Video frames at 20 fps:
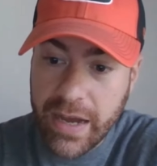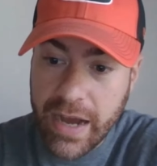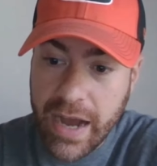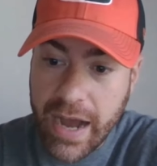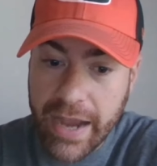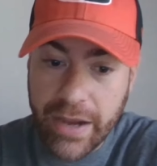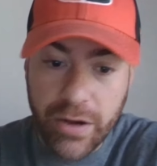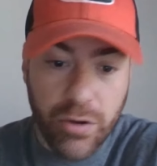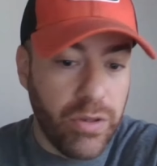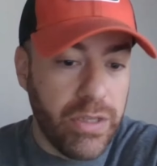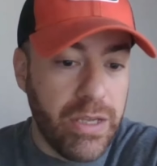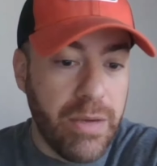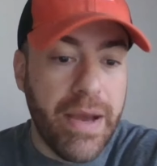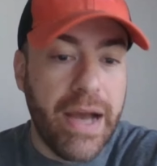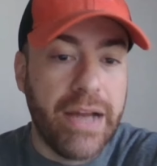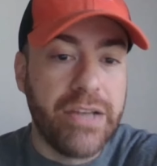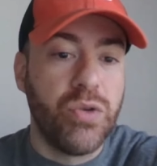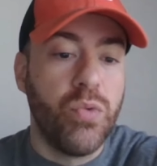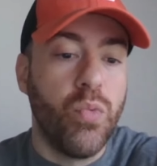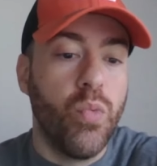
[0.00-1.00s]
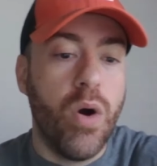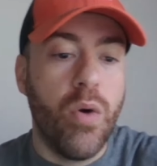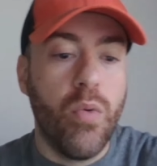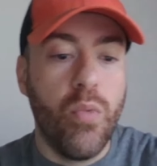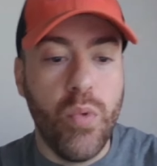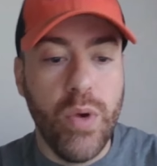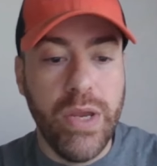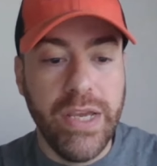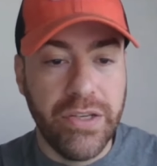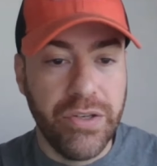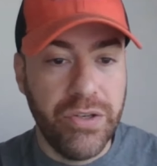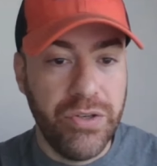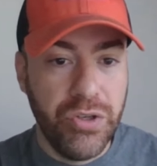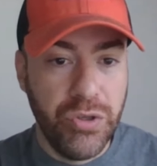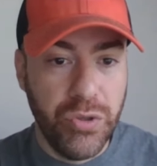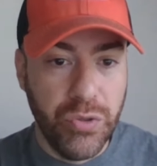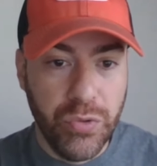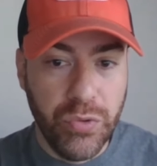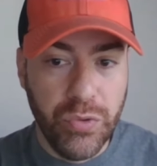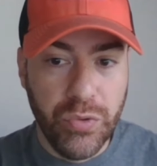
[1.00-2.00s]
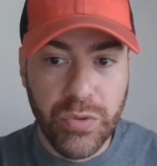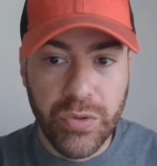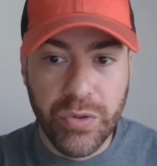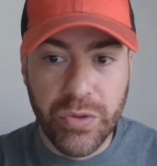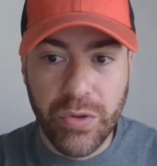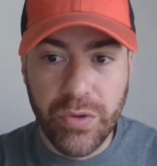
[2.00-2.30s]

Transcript: I can only imagine what we could do